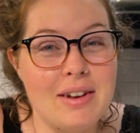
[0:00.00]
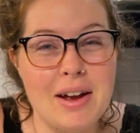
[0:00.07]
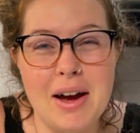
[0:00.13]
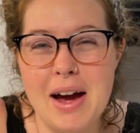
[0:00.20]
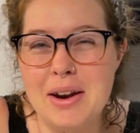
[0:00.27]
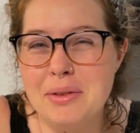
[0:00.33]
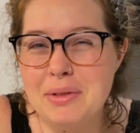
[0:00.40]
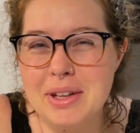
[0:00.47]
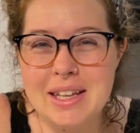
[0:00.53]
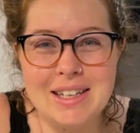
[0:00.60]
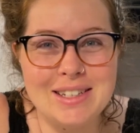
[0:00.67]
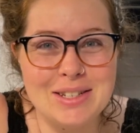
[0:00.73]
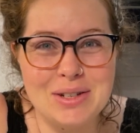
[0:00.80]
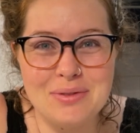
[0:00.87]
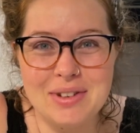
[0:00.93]
I don't really
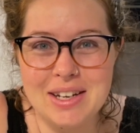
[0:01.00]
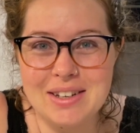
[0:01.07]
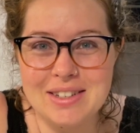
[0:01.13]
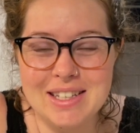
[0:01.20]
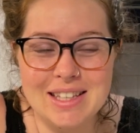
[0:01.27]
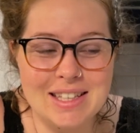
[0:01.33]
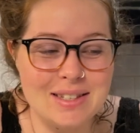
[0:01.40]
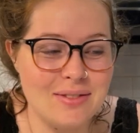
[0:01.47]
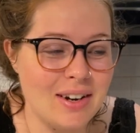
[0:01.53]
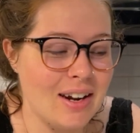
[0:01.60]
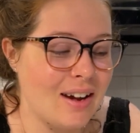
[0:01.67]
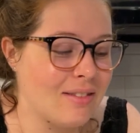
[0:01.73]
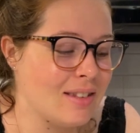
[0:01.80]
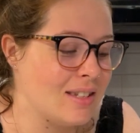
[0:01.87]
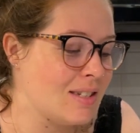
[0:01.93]
do videos like this very
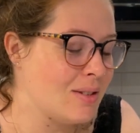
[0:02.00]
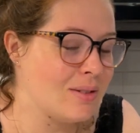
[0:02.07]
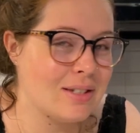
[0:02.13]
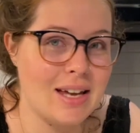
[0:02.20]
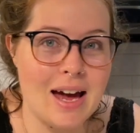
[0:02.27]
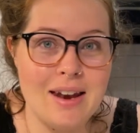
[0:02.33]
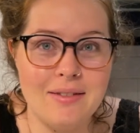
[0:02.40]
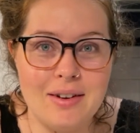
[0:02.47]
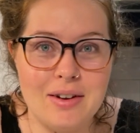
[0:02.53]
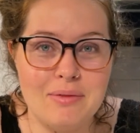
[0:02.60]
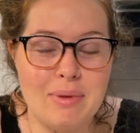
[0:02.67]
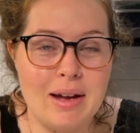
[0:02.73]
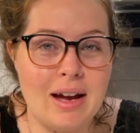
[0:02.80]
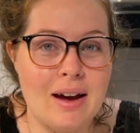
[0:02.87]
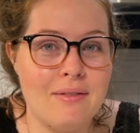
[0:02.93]
often, so it's kind of out of
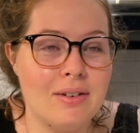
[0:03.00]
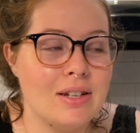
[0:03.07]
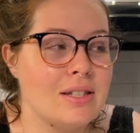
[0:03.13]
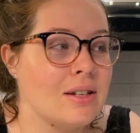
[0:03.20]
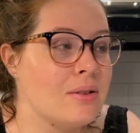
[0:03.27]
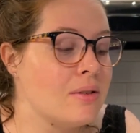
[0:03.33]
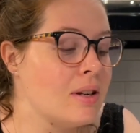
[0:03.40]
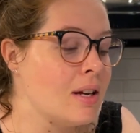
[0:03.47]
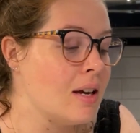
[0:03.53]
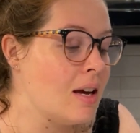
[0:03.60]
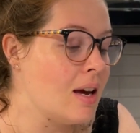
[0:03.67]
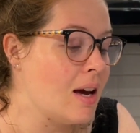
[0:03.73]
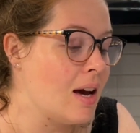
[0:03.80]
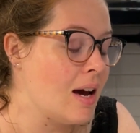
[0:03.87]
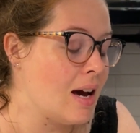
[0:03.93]
my comfort zone.
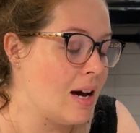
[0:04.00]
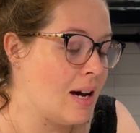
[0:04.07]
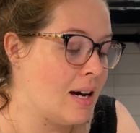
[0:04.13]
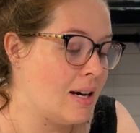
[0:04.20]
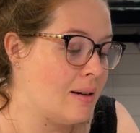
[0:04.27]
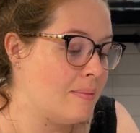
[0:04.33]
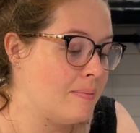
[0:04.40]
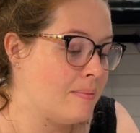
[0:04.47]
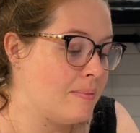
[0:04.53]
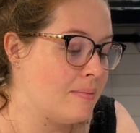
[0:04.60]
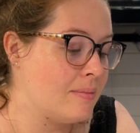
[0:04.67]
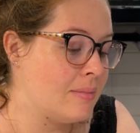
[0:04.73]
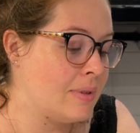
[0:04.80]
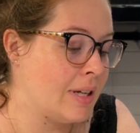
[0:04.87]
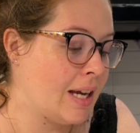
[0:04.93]

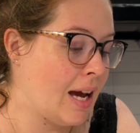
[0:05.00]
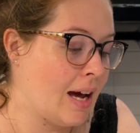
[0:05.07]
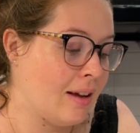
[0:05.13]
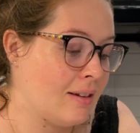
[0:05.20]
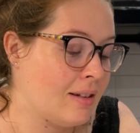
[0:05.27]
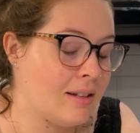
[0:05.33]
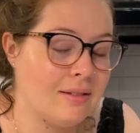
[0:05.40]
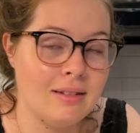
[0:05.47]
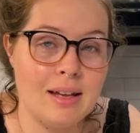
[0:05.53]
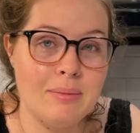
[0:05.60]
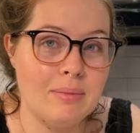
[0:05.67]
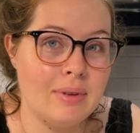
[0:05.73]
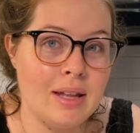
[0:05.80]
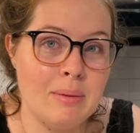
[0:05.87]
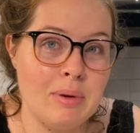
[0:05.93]
But yeah,
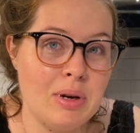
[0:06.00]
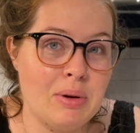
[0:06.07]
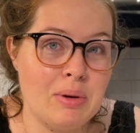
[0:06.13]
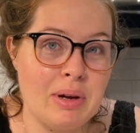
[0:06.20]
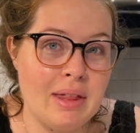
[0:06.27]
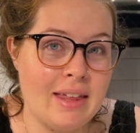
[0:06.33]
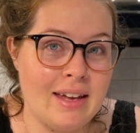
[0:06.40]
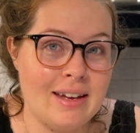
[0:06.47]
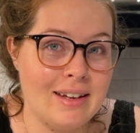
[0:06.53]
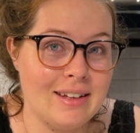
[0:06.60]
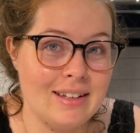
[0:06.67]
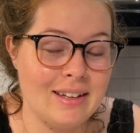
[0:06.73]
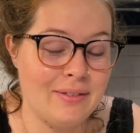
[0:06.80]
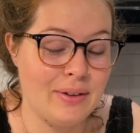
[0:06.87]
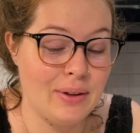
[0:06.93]
let me know what you think.
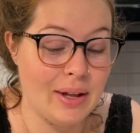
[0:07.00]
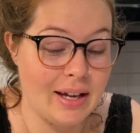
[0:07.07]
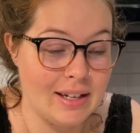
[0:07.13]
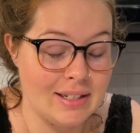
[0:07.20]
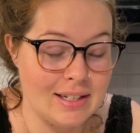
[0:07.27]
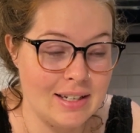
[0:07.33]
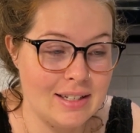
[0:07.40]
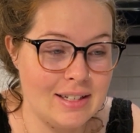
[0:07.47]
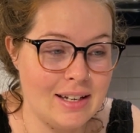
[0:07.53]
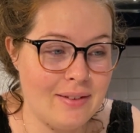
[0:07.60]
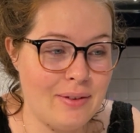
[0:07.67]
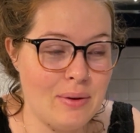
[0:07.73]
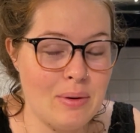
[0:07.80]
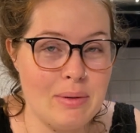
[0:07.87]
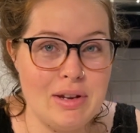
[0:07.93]
If you liked it, if
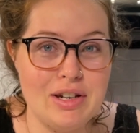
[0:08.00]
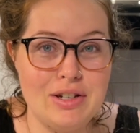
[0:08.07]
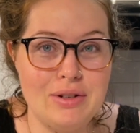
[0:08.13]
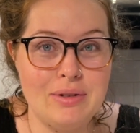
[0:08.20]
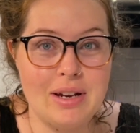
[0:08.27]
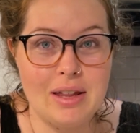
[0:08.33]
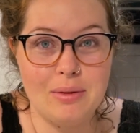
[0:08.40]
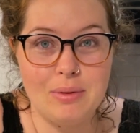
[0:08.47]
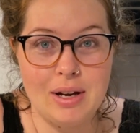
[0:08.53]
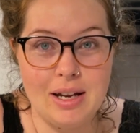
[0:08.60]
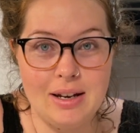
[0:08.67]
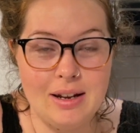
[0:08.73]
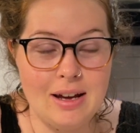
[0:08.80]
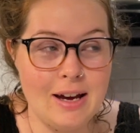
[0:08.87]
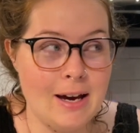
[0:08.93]
you want me to do another
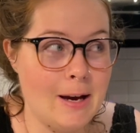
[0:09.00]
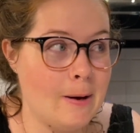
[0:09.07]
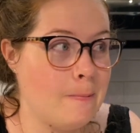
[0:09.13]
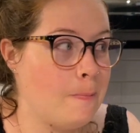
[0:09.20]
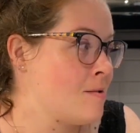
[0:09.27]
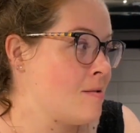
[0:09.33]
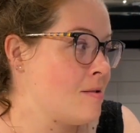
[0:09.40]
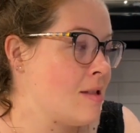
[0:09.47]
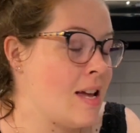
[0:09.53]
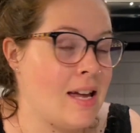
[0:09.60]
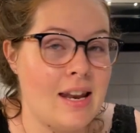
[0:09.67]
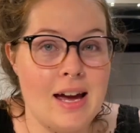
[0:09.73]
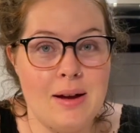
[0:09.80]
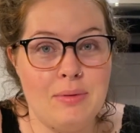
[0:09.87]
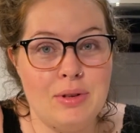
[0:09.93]
one, then
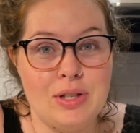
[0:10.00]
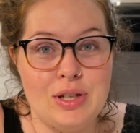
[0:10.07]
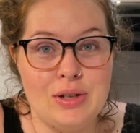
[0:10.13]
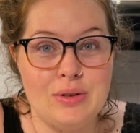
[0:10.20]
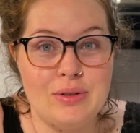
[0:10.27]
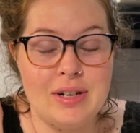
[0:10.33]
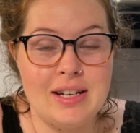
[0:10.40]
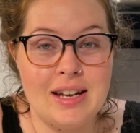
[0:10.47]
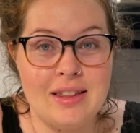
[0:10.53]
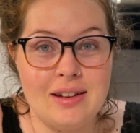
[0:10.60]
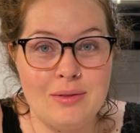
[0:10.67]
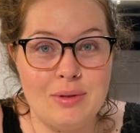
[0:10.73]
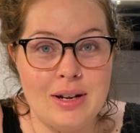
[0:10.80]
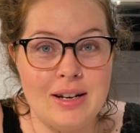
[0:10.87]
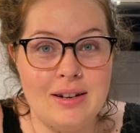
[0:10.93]
I will do another
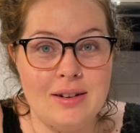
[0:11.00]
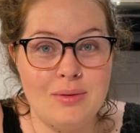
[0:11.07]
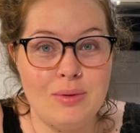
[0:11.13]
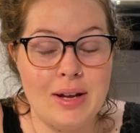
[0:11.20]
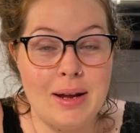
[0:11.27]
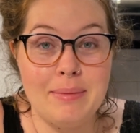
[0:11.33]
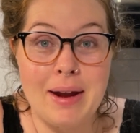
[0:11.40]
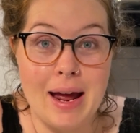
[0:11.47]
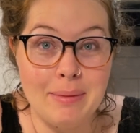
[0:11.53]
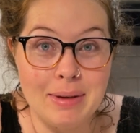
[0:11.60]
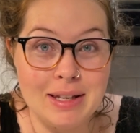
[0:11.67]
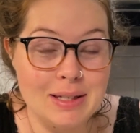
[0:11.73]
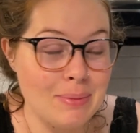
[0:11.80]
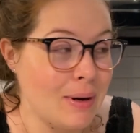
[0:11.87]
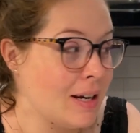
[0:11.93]
one when I'm 9
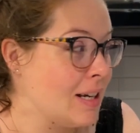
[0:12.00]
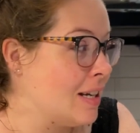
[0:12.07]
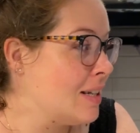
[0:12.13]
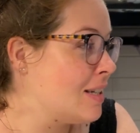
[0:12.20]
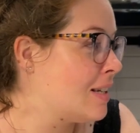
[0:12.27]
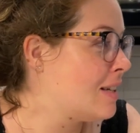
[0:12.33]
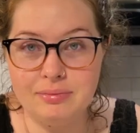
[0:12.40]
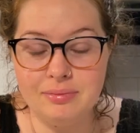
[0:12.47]
months pregnant,